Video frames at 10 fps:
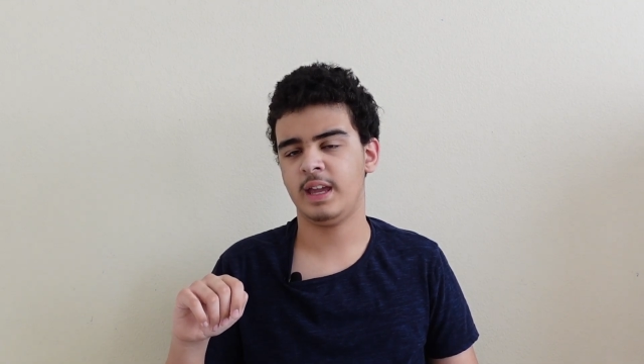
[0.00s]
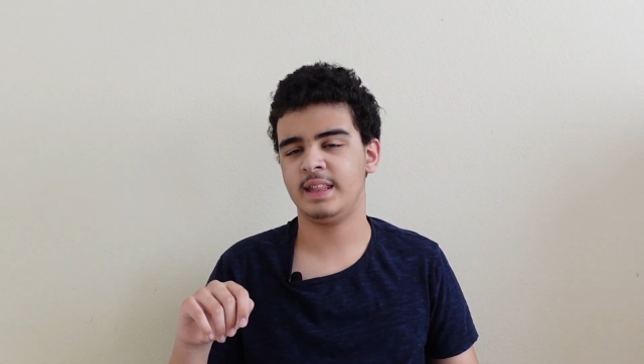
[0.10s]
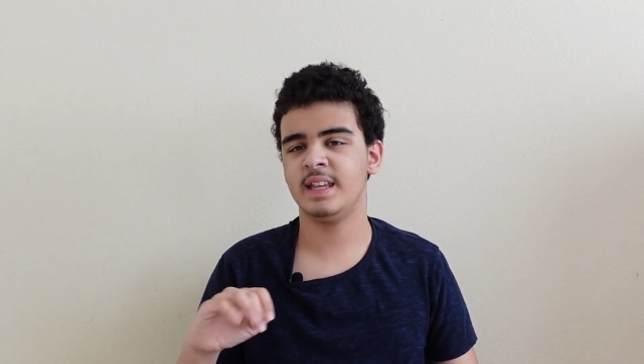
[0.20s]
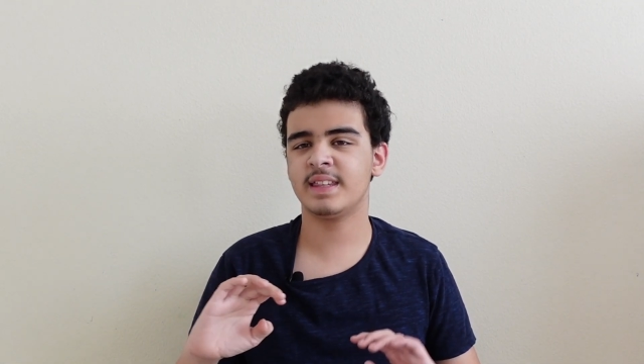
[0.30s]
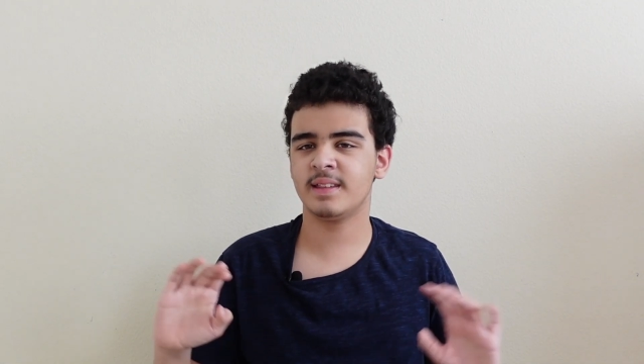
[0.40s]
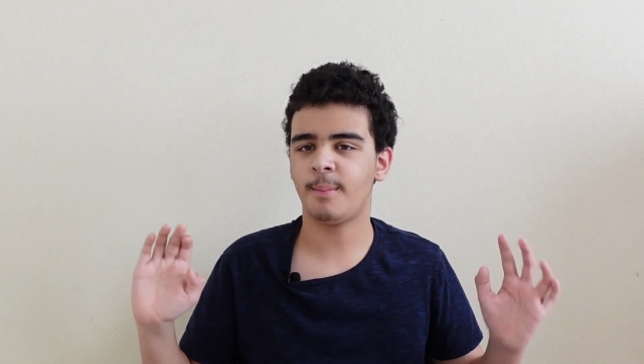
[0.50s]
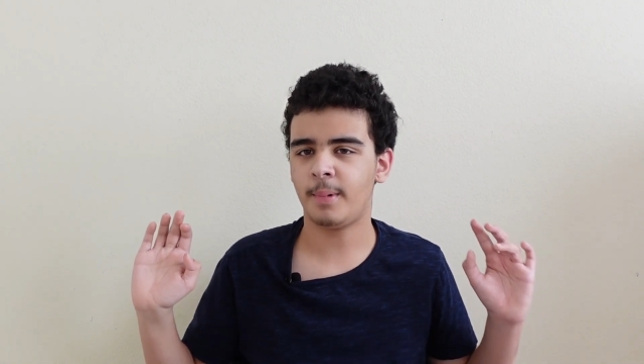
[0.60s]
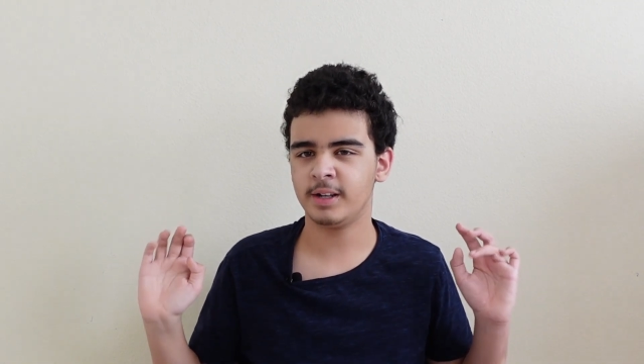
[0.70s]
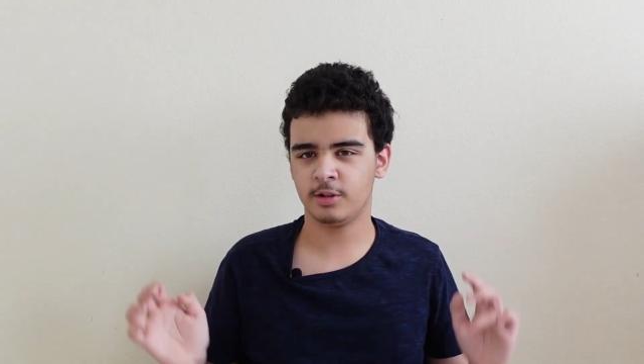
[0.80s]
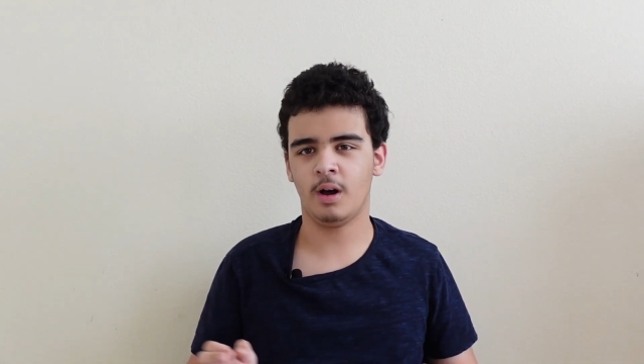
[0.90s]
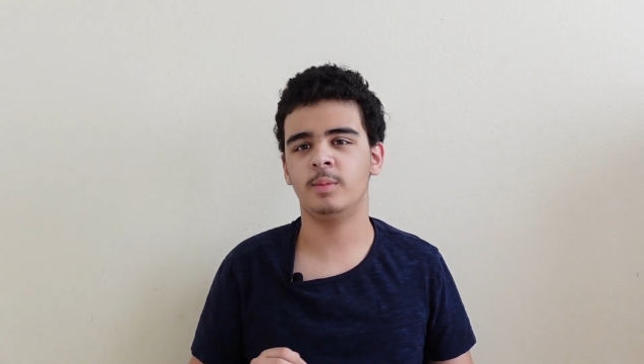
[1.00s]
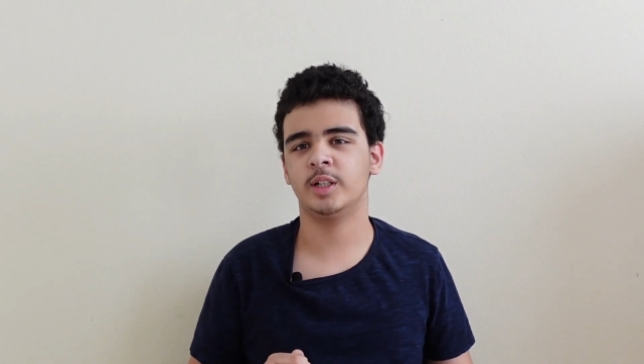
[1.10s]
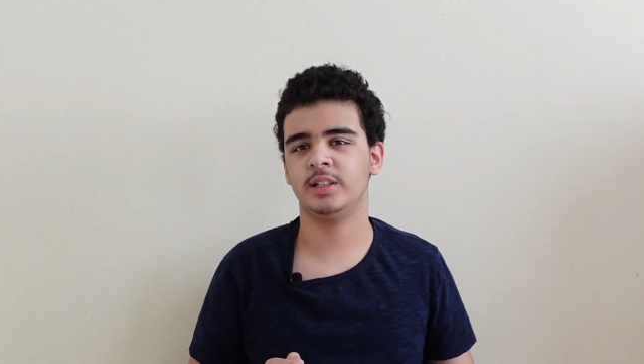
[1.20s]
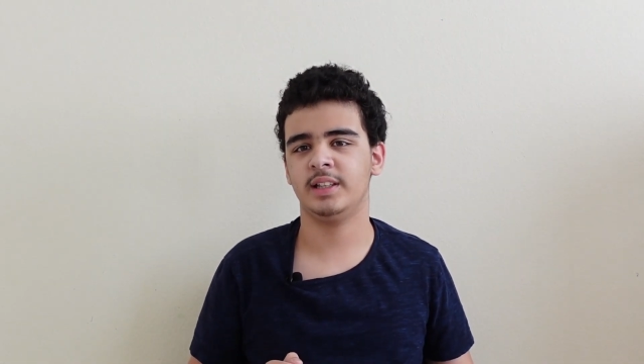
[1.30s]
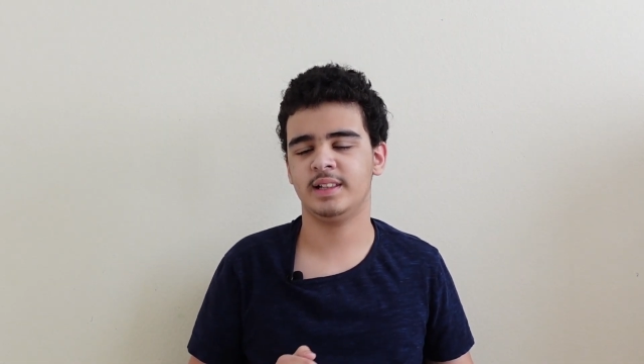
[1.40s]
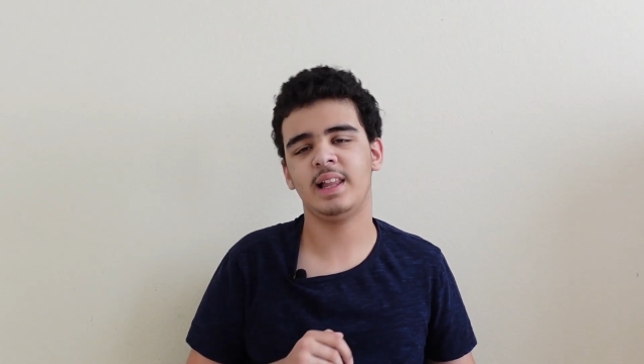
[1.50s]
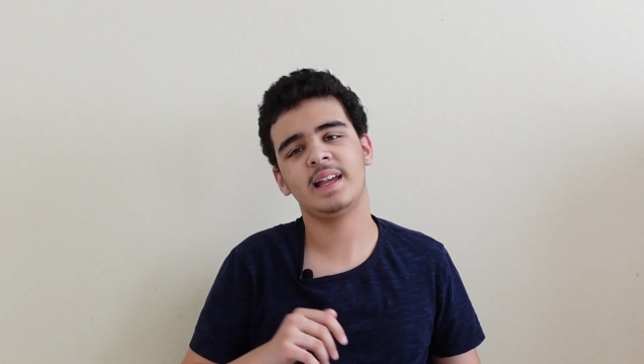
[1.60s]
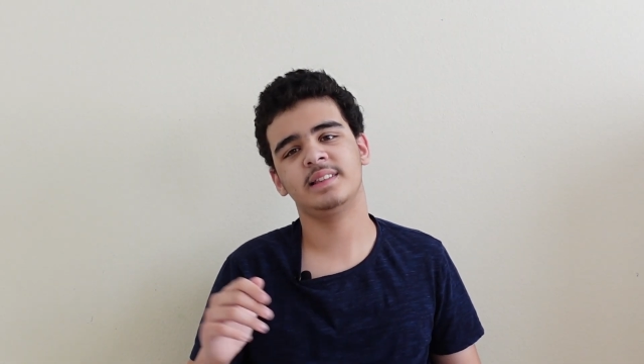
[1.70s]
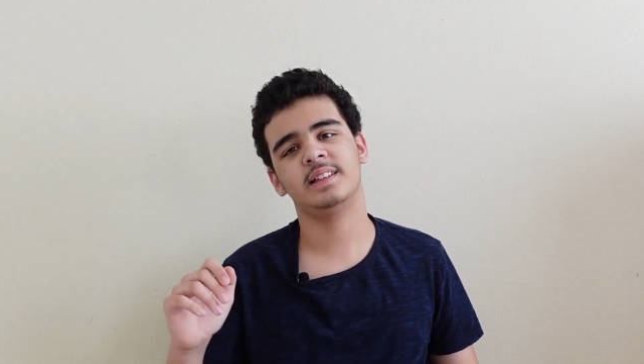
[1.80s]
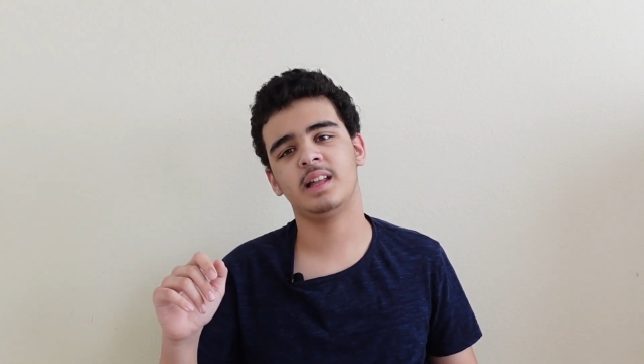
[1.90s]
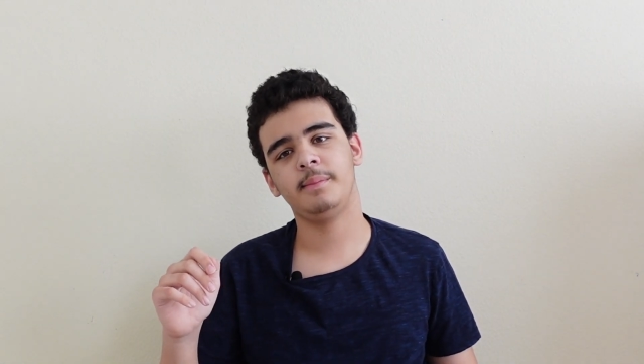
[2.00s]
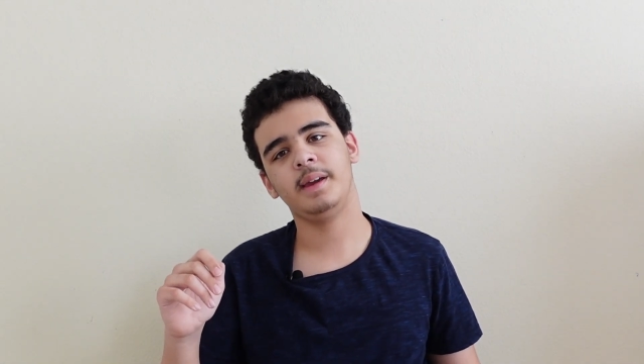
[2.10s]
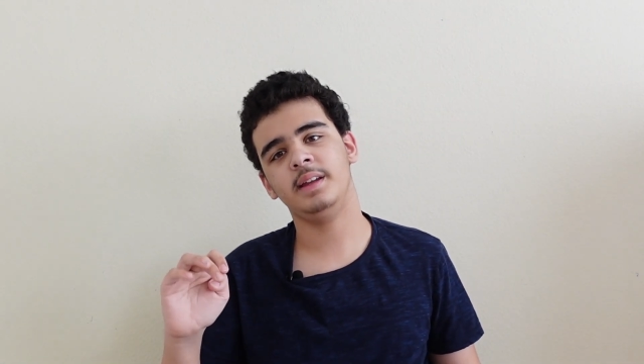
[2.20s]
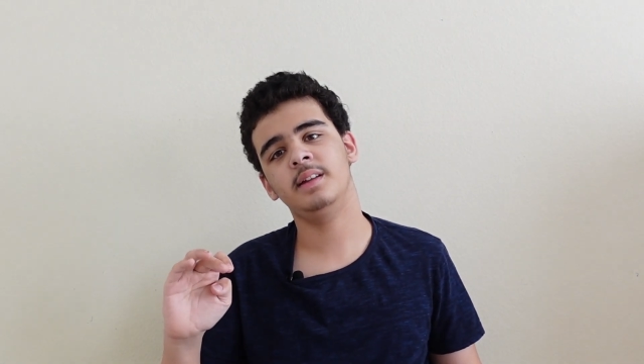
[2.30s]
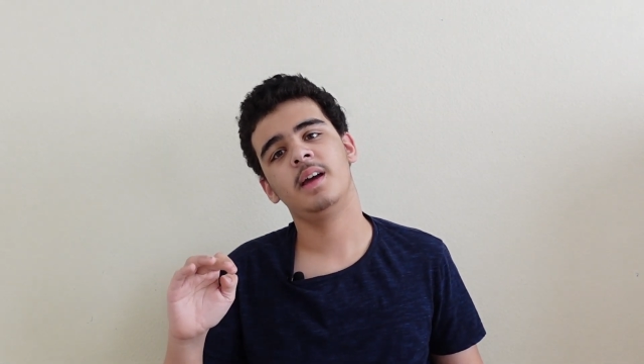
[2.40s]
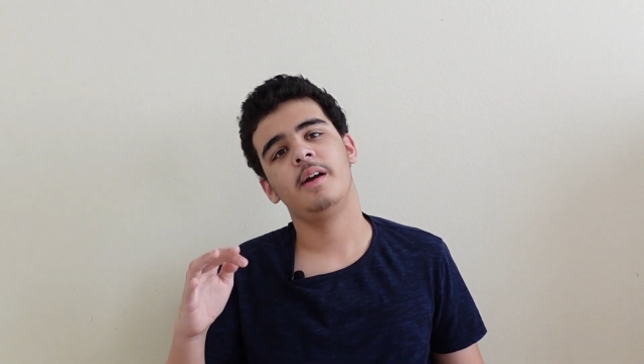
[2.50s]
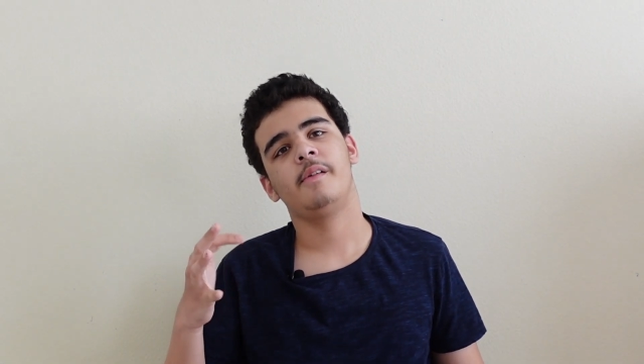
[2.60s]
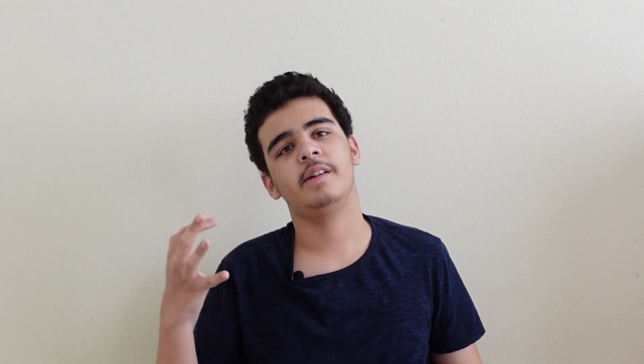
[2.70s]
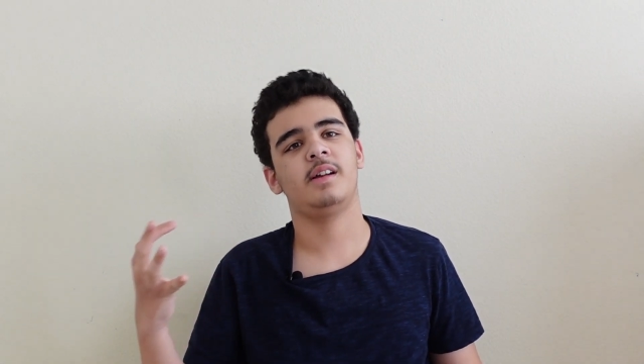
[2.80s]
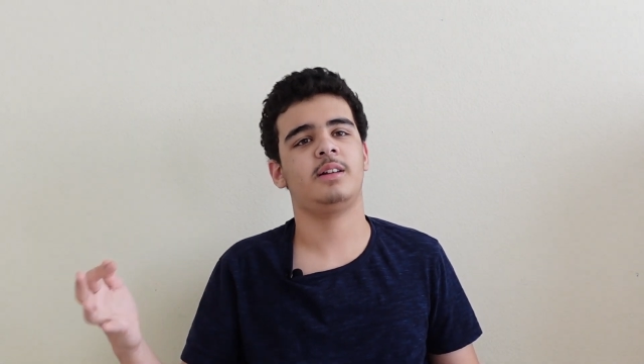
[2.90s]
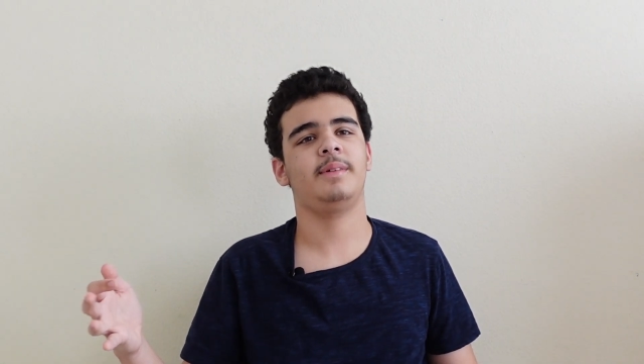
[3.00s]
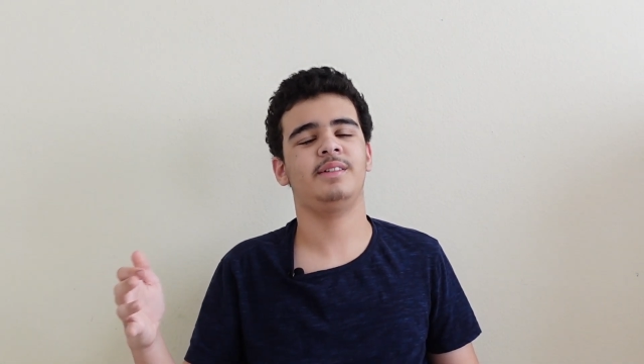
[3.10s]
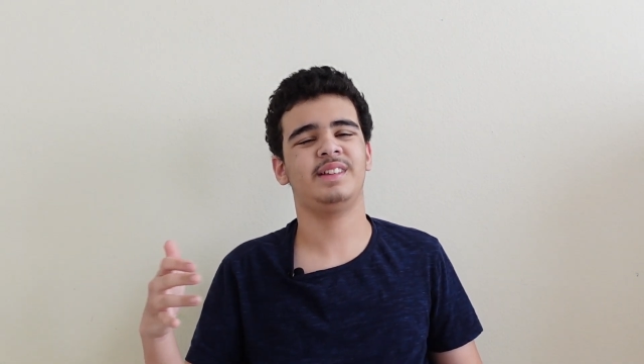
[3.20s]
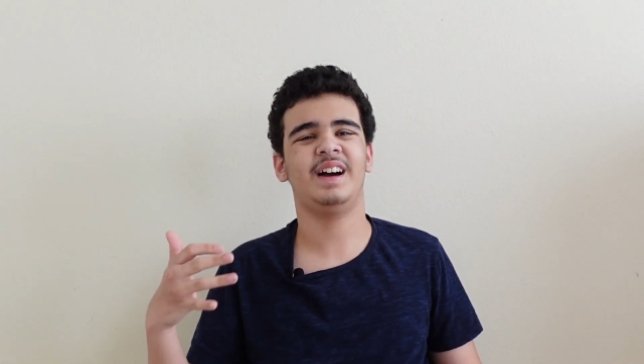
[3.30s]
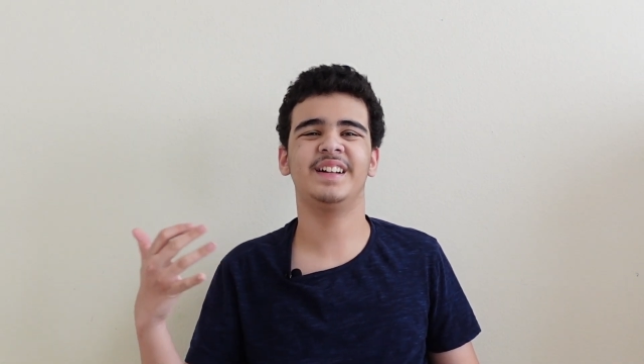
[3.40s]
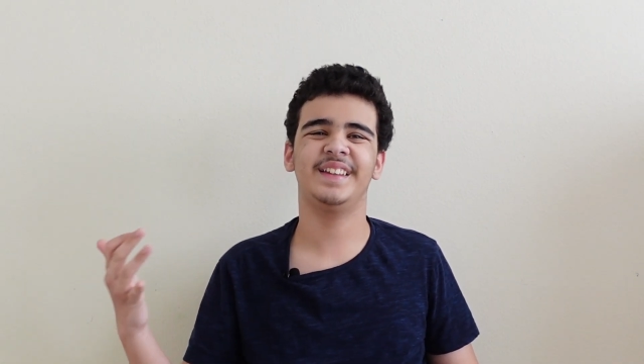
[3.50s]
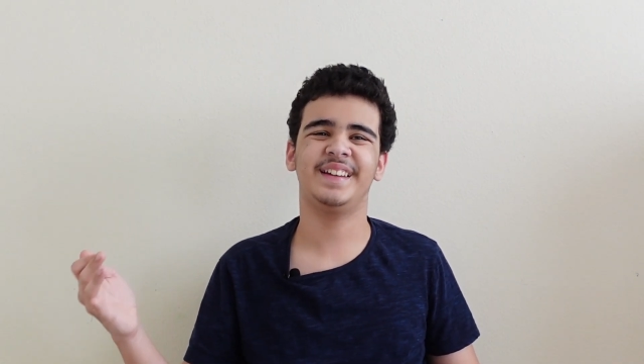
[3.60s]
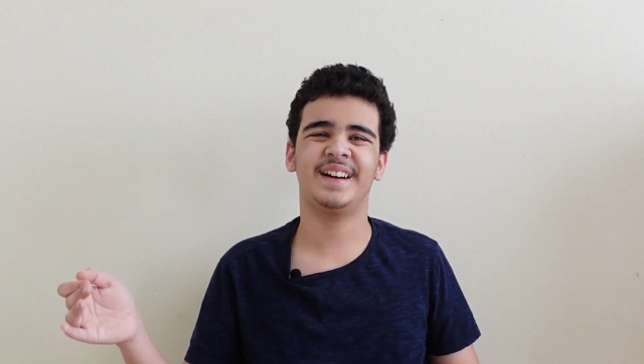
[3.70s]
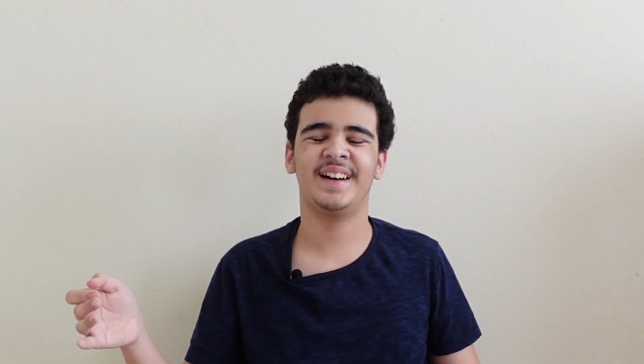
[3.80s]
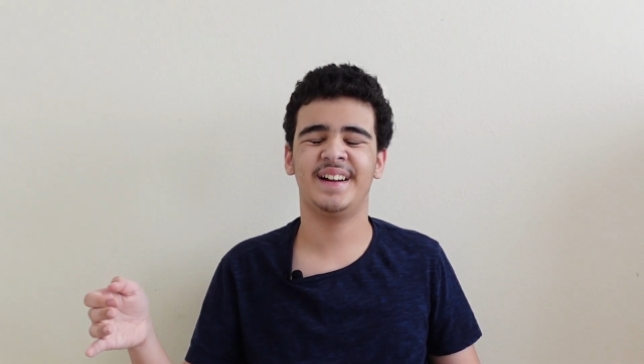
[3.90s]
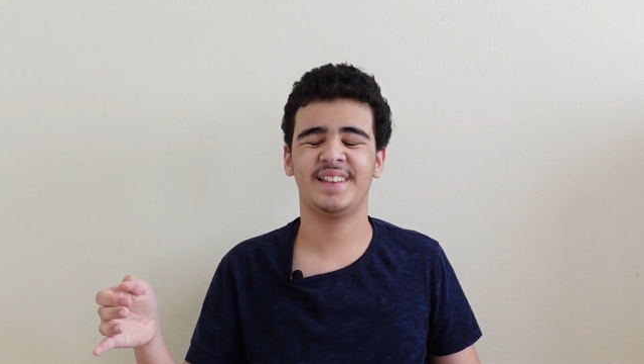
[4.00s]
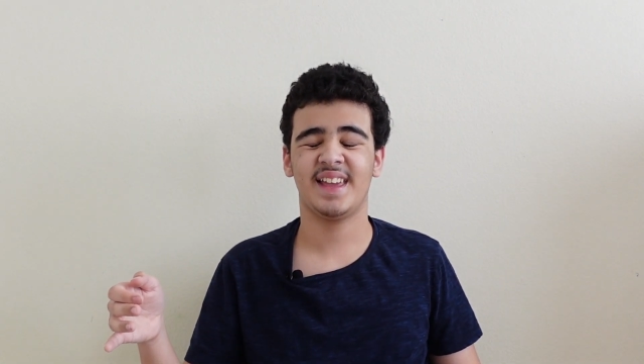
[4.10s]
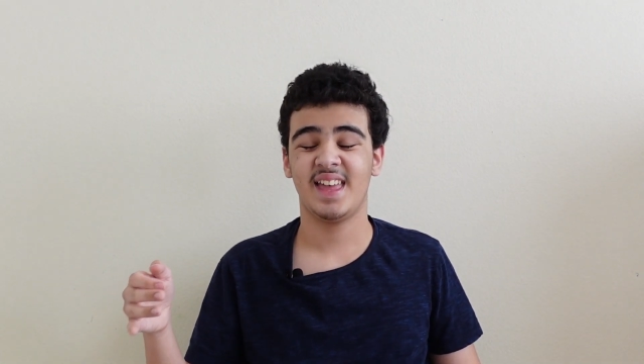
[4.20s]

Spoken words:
And this is a money no object list. The last list I made where I talked about the ugly cars,